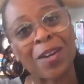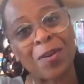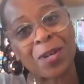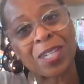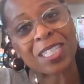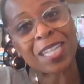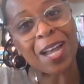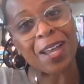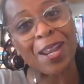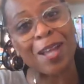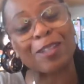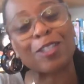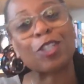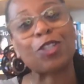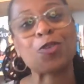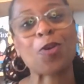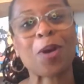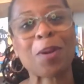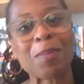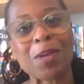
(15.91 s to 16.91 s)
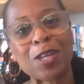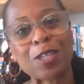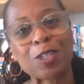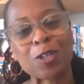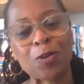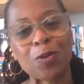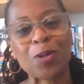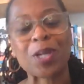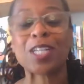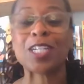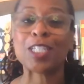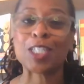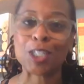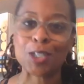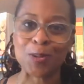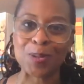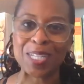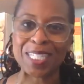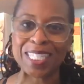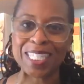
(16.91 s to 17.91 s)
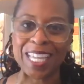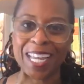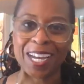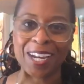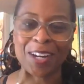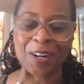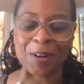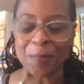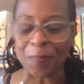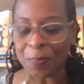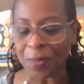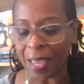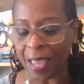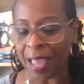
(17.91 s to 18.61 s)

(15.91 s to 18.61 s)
Shout out to Troy Middle School and the students there.